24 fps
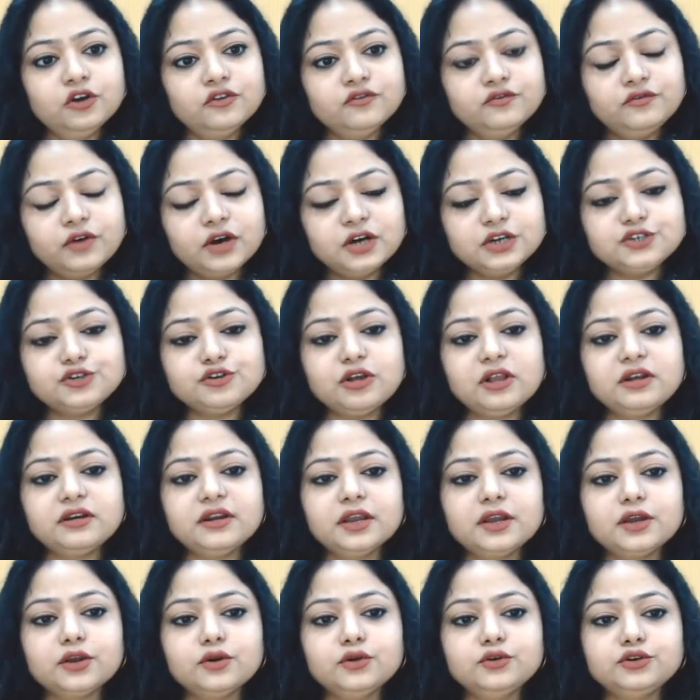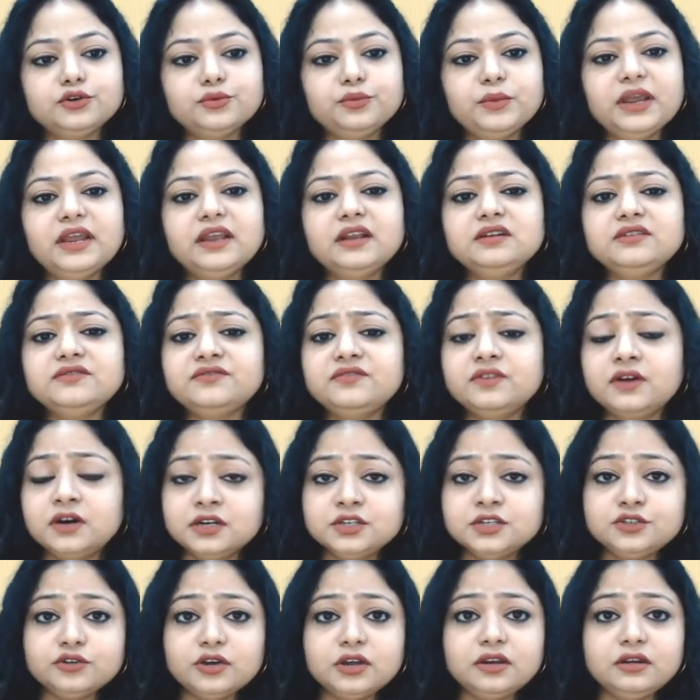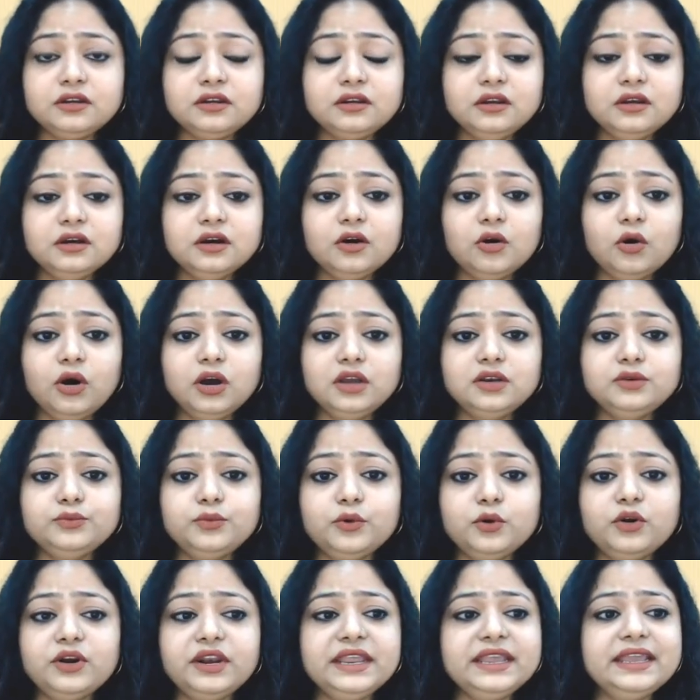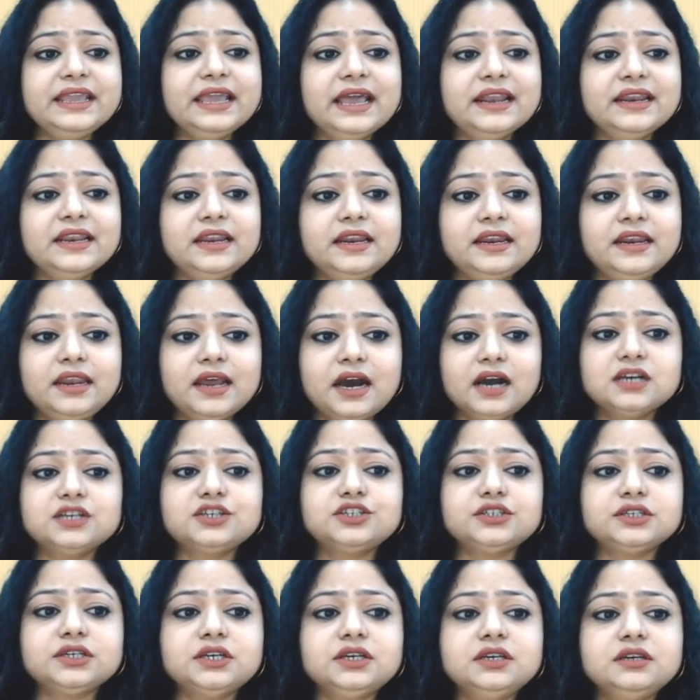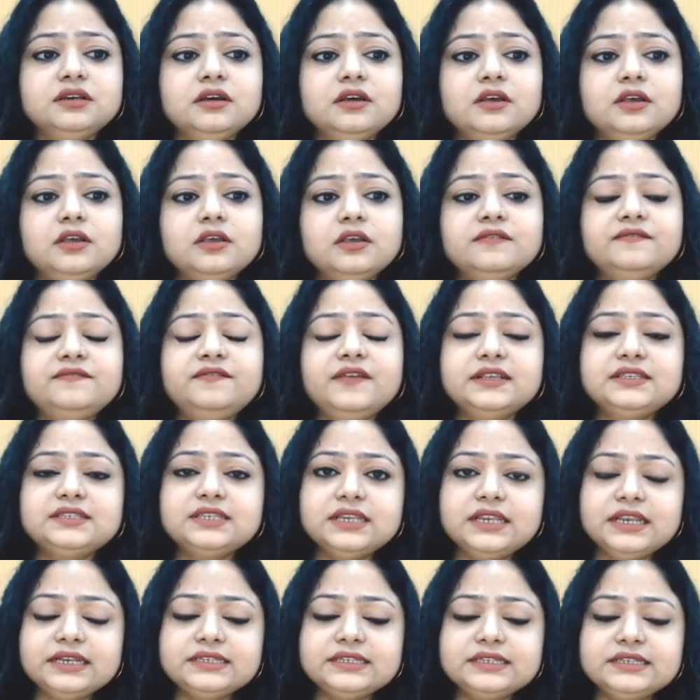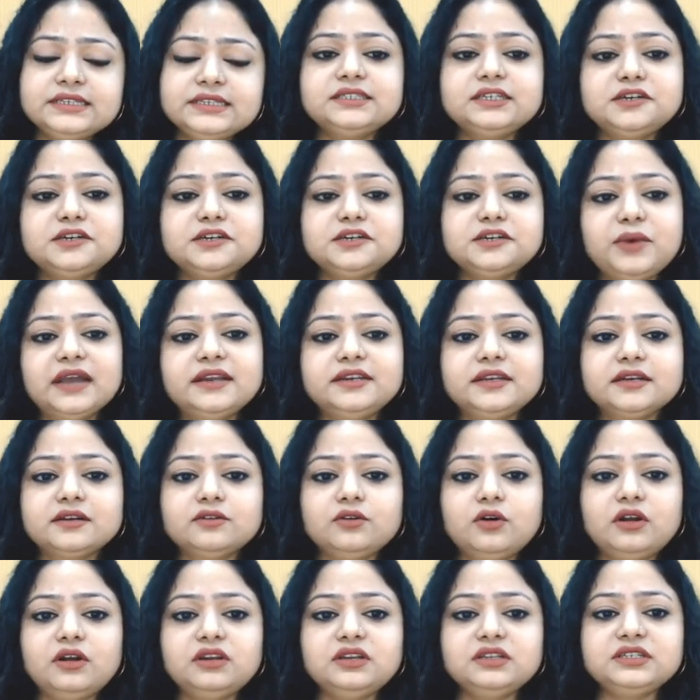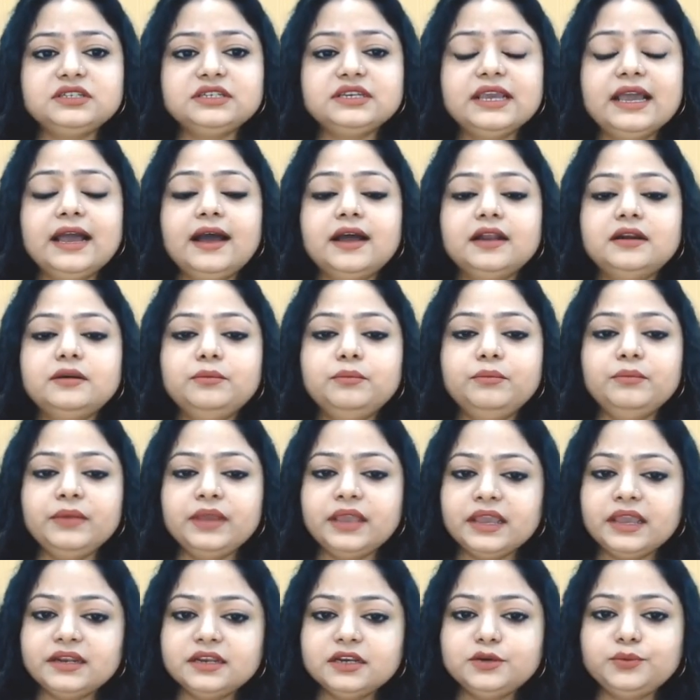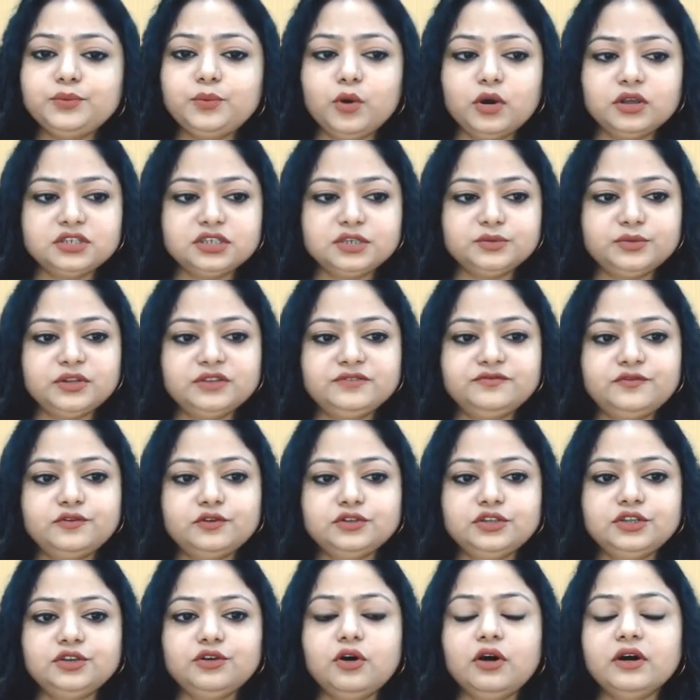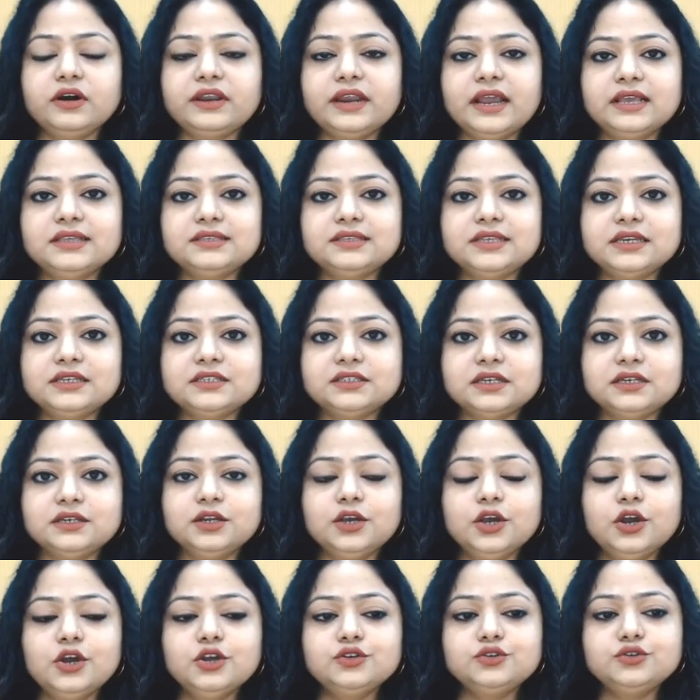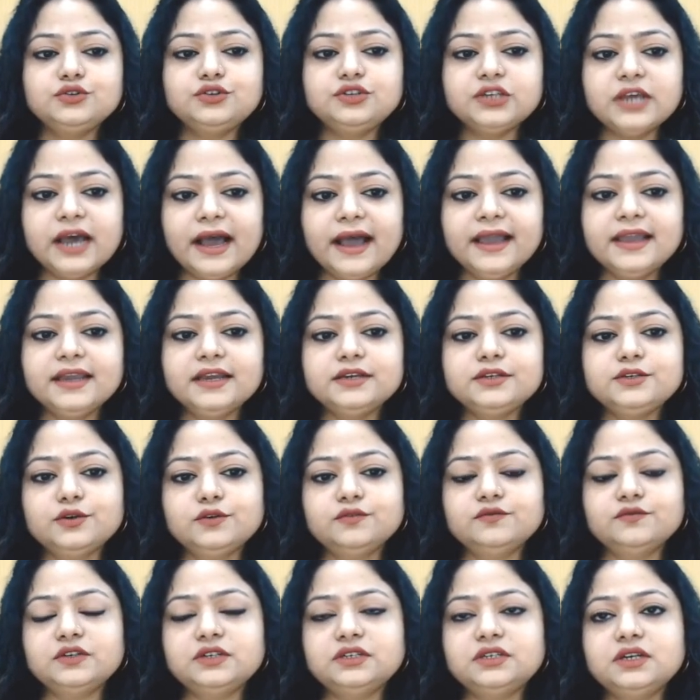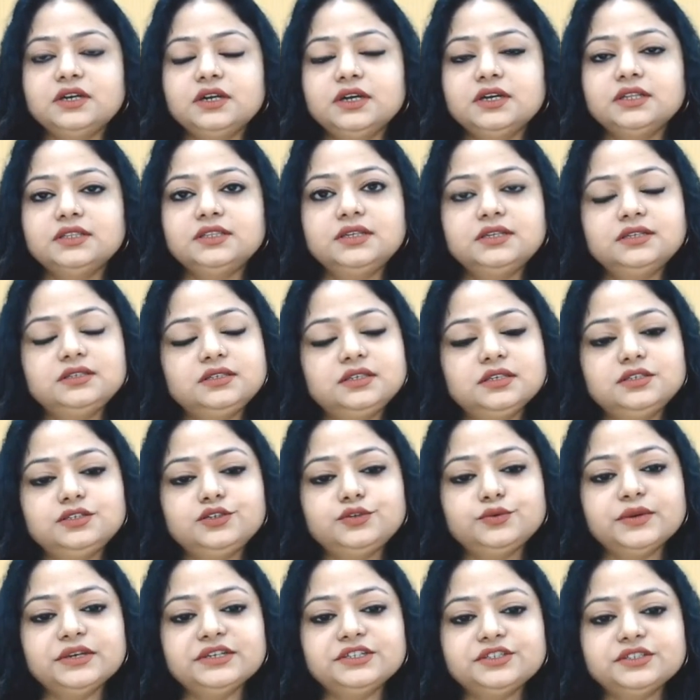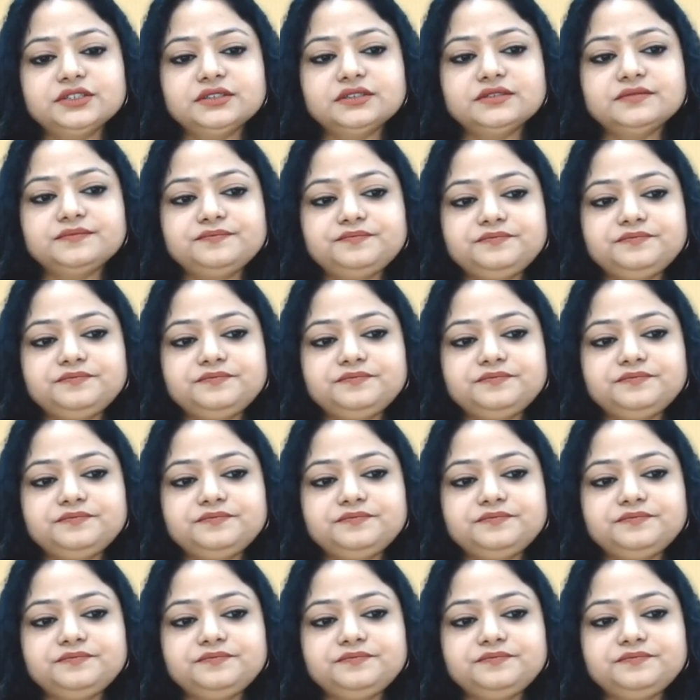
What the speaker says: Virtual recruitment, virtual onboarding, and induction facilitated by technology had made it possible for the organization to tide over the situation.